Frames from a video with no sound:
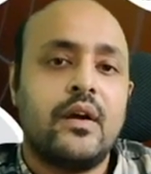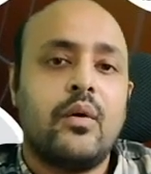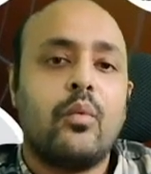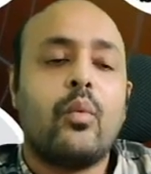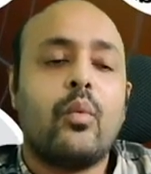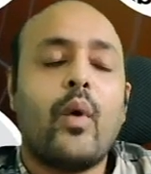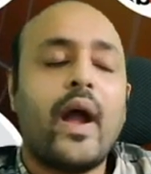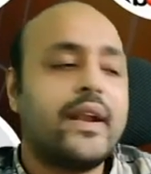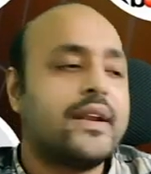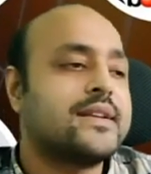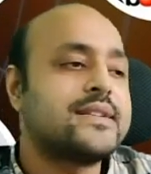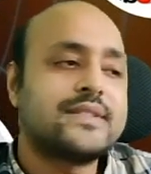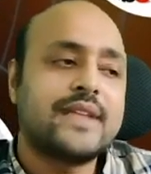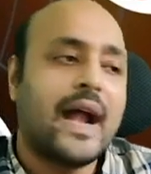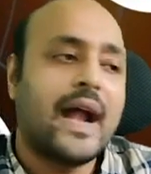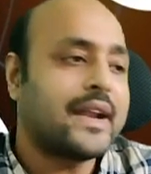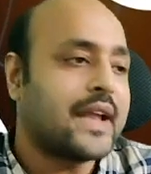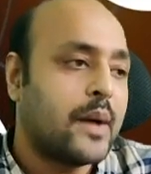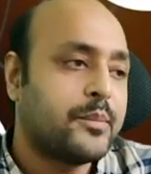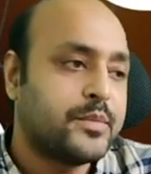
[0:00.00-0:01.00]
Why does
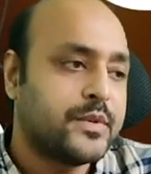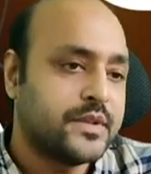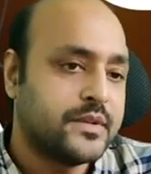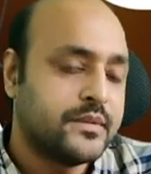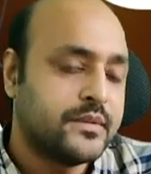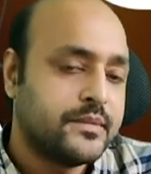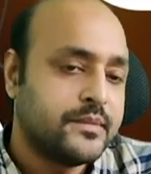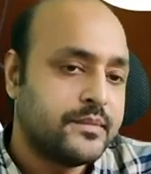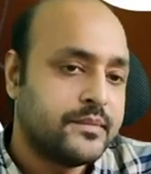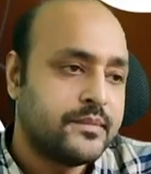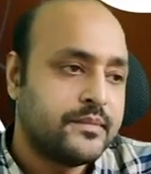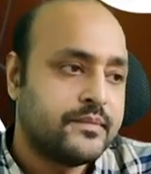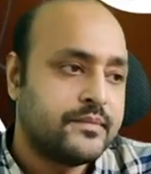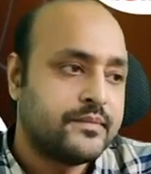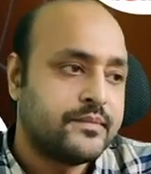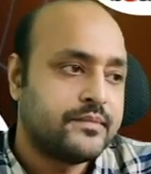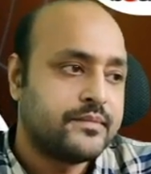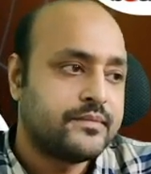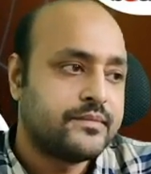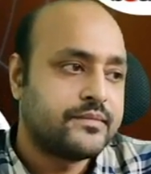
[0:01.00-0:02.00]
that happen?
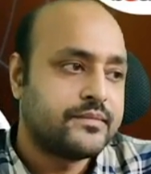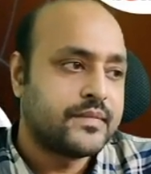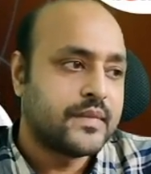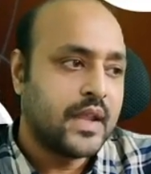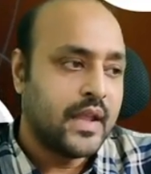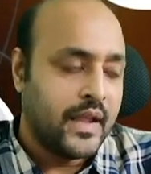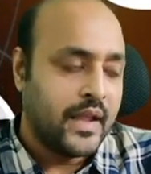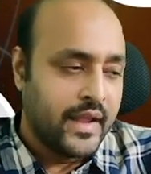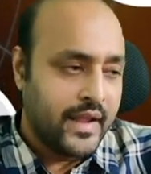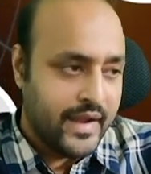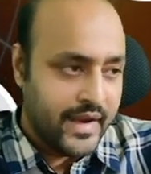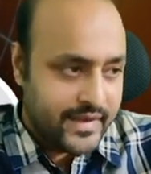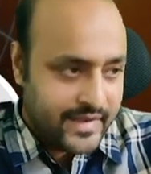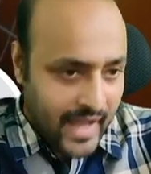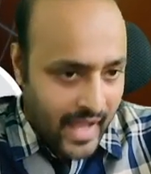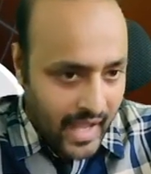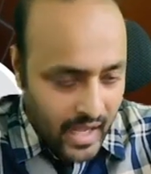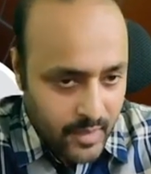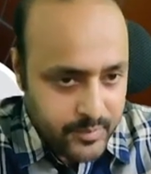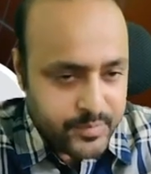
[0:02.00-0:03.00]
It
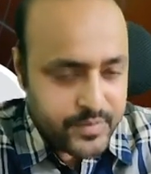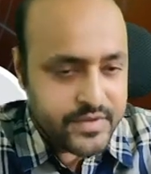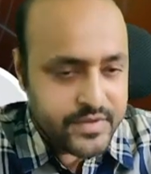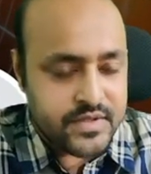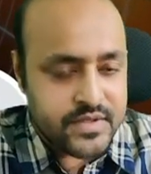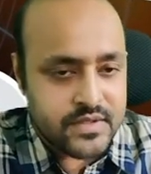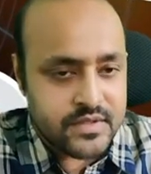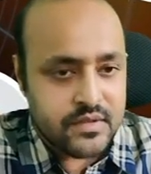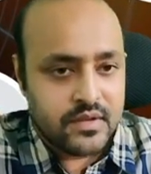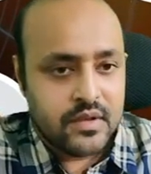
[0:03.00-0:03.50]
happens